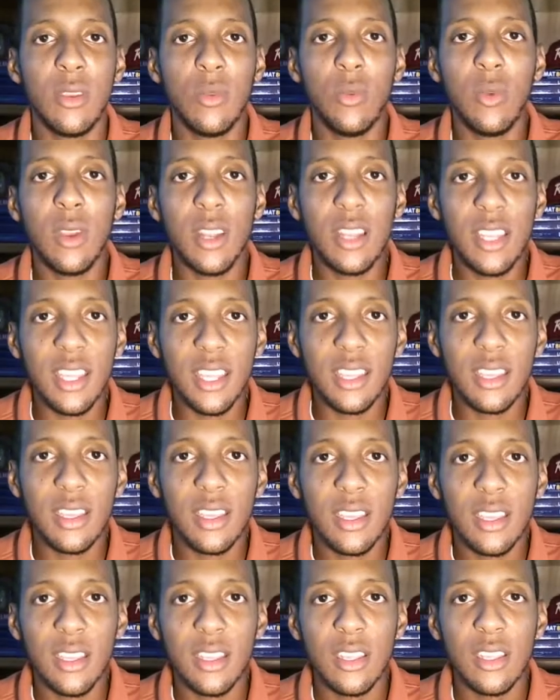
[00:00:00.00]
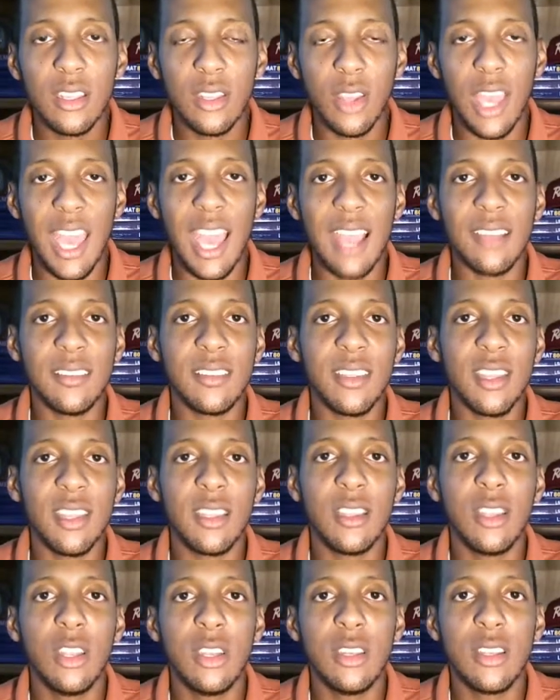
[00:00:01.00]
really, you're
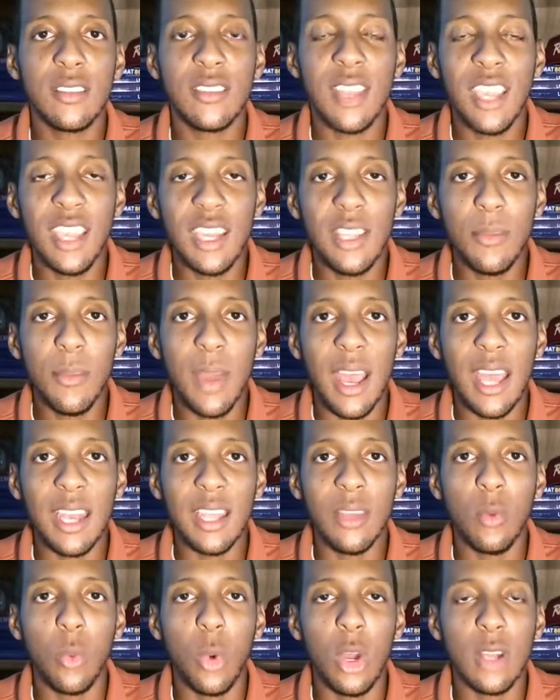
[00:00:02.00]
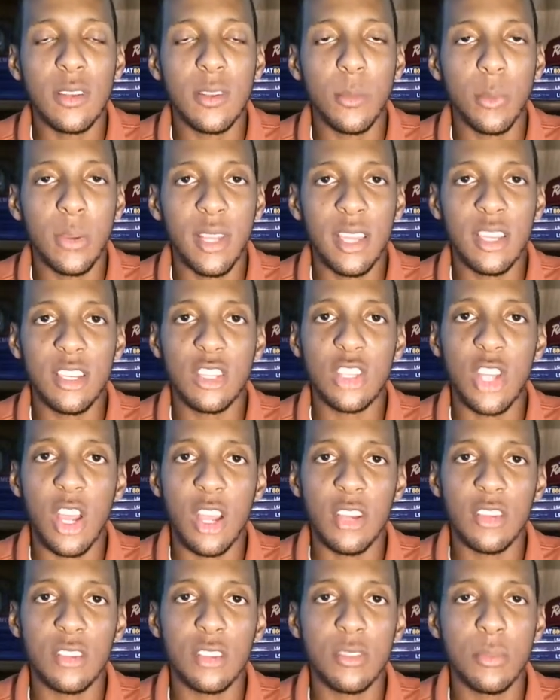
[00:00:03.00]
asking, does anybody want to play the
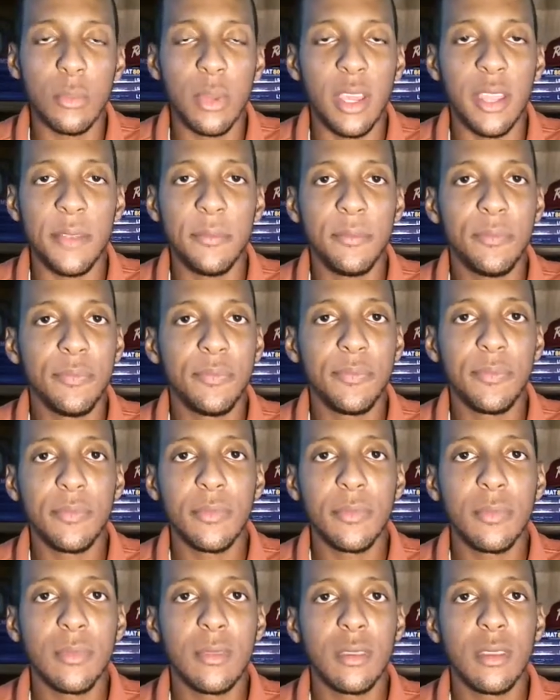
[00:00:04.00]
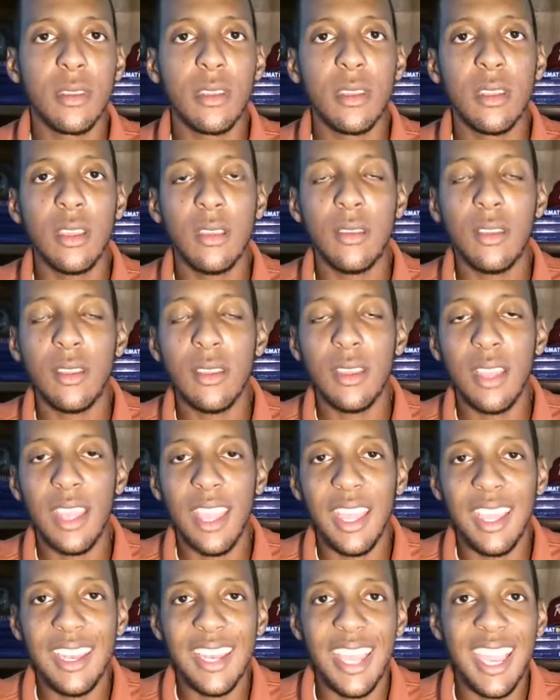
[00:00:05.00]
Chargers? But
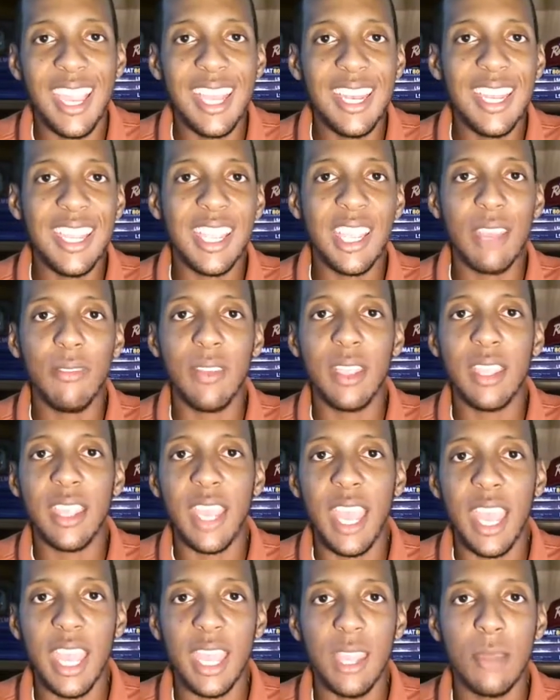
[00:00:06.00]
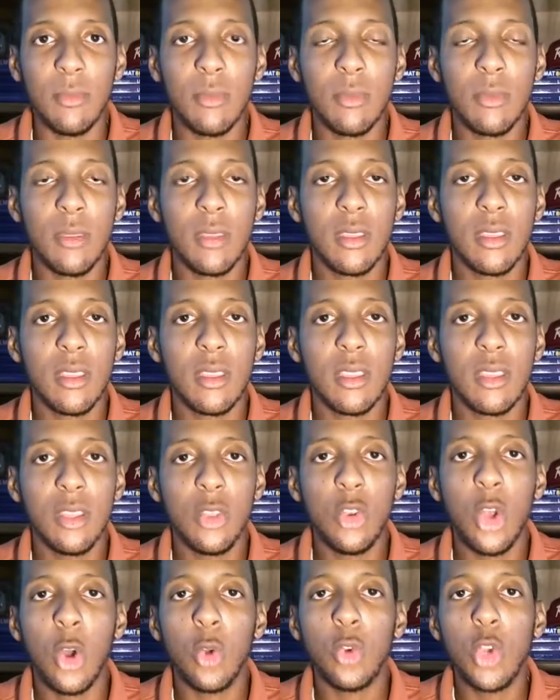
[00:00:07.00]
in any given game,
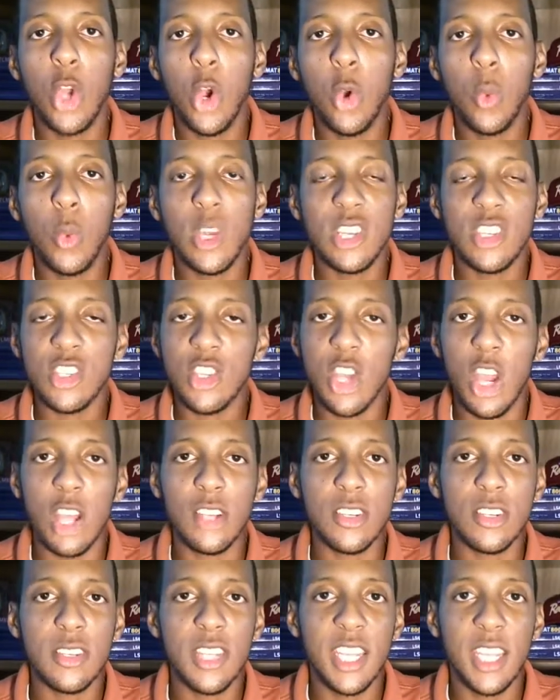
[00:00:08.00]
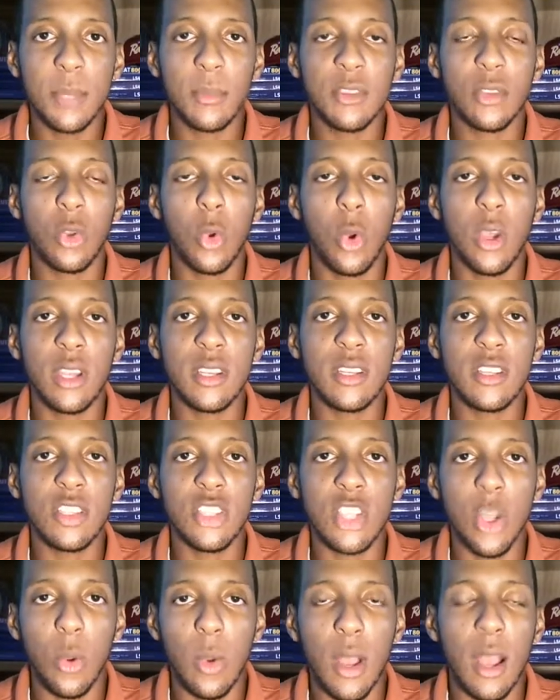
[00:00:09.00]
you don't know which Charger team is going to
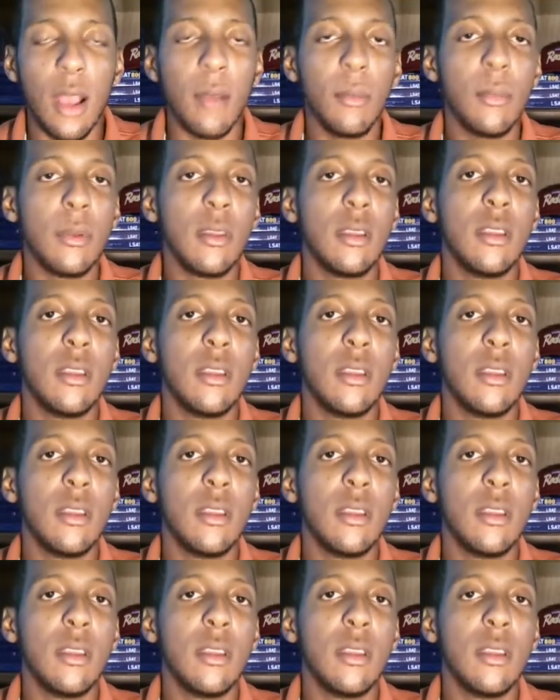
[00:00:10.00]
show up.